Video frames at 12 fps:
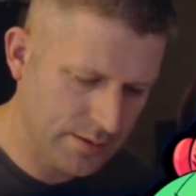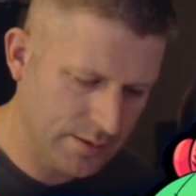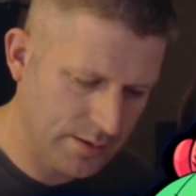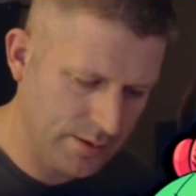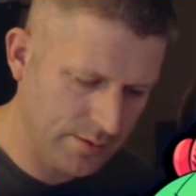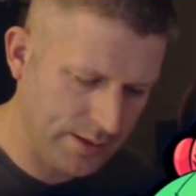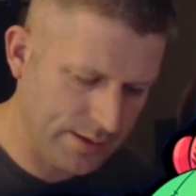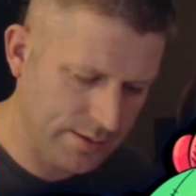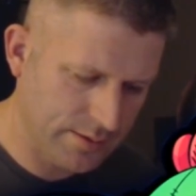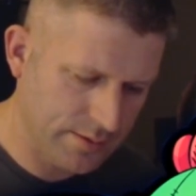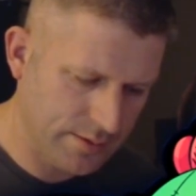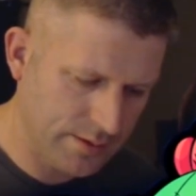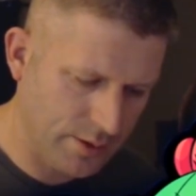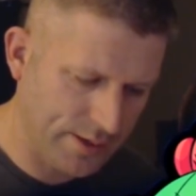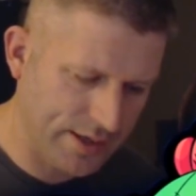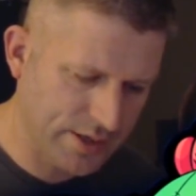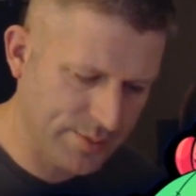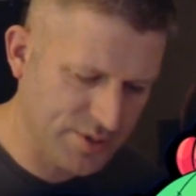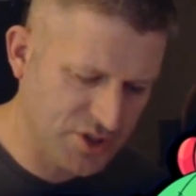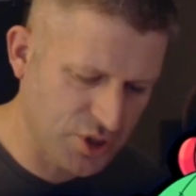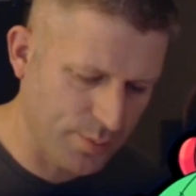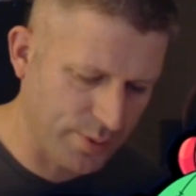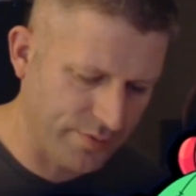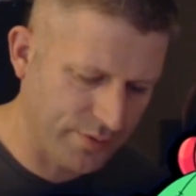Alright. Okay, here comes a
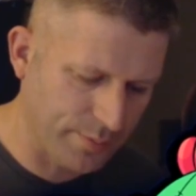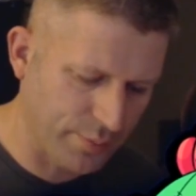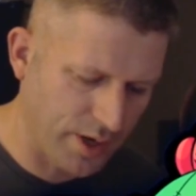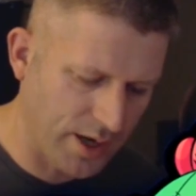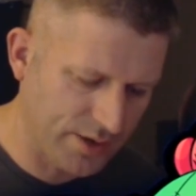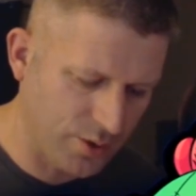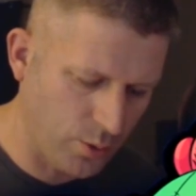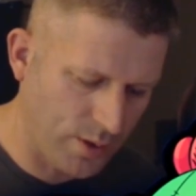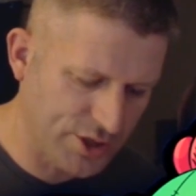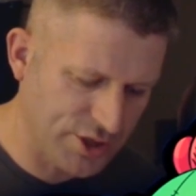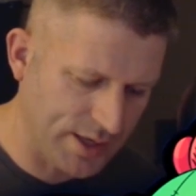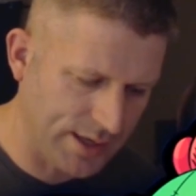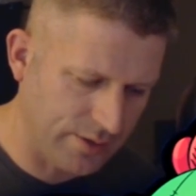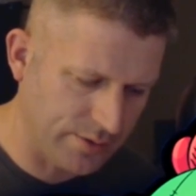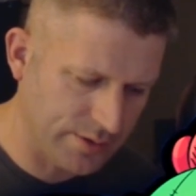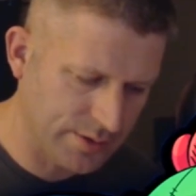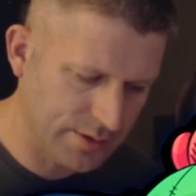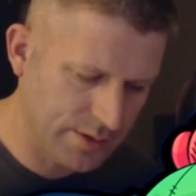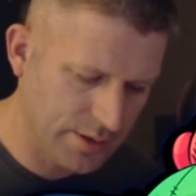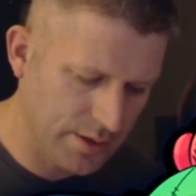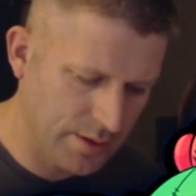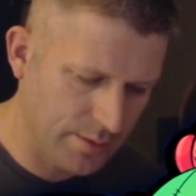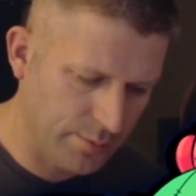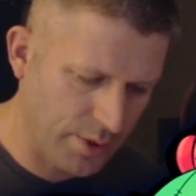super from Brock, though. Watch out.
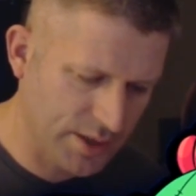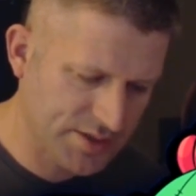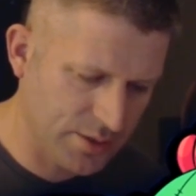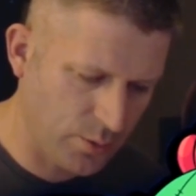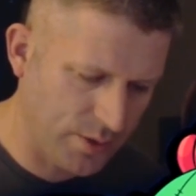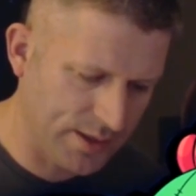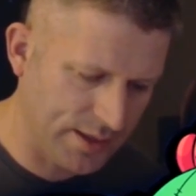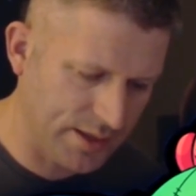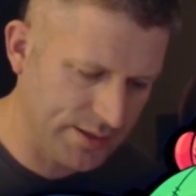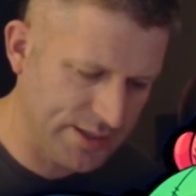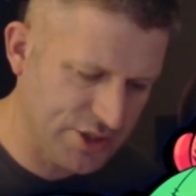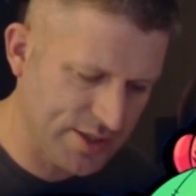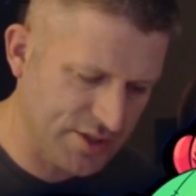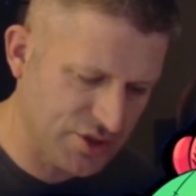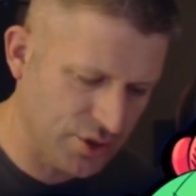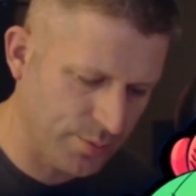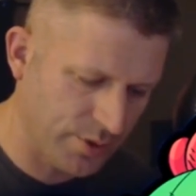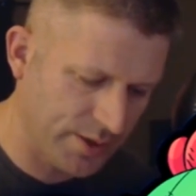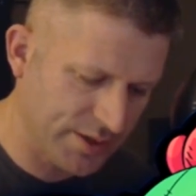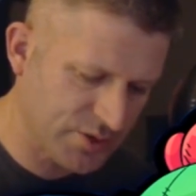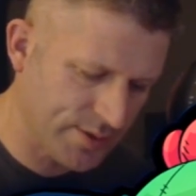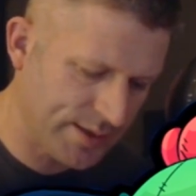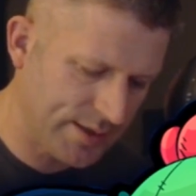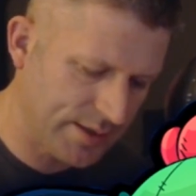Brock's going to want to unleash that super on us
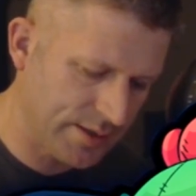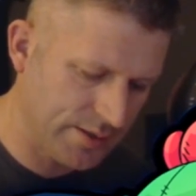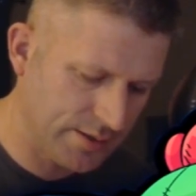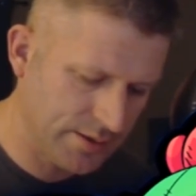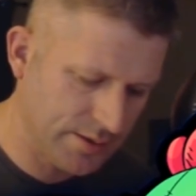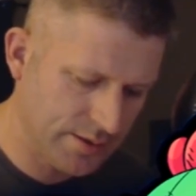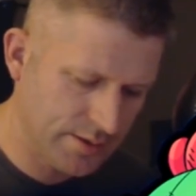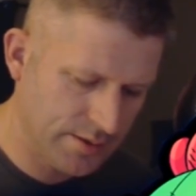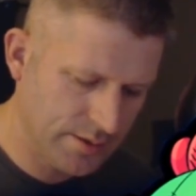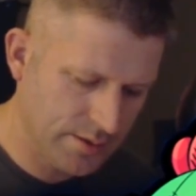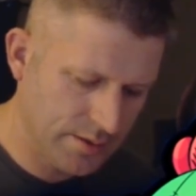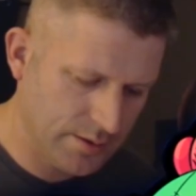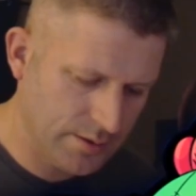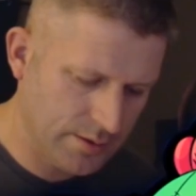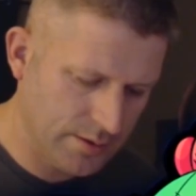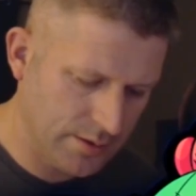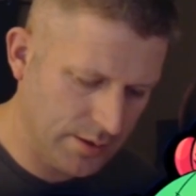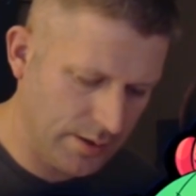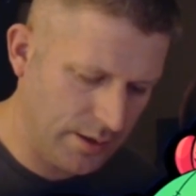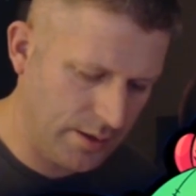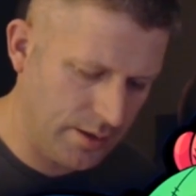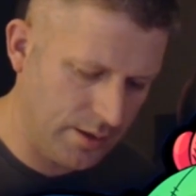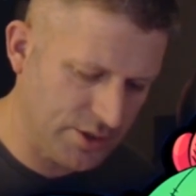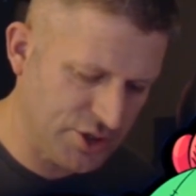right here.
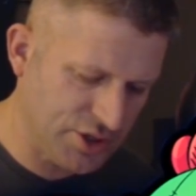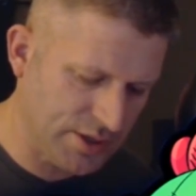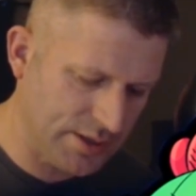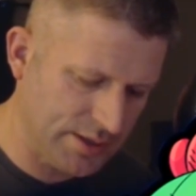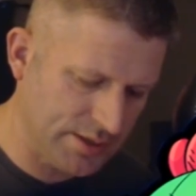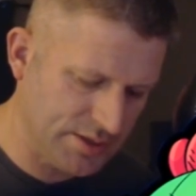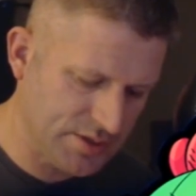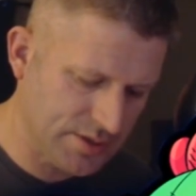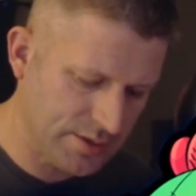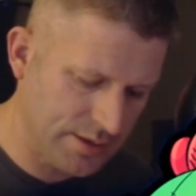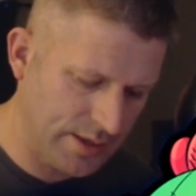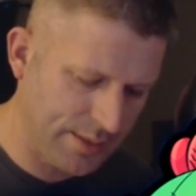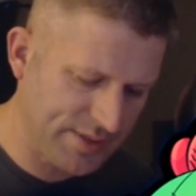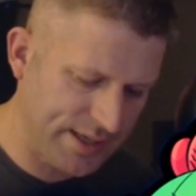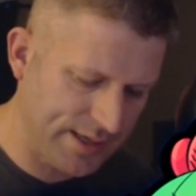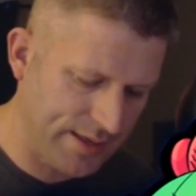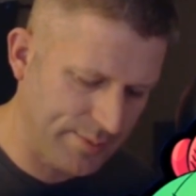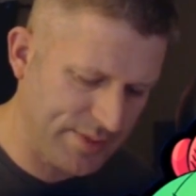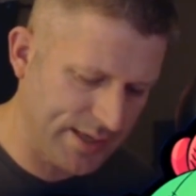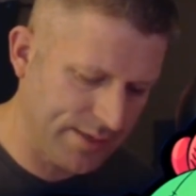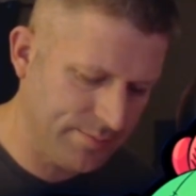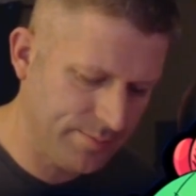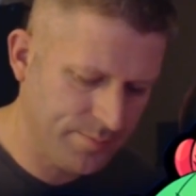Oh, jeez. I'm dead. I'm dead.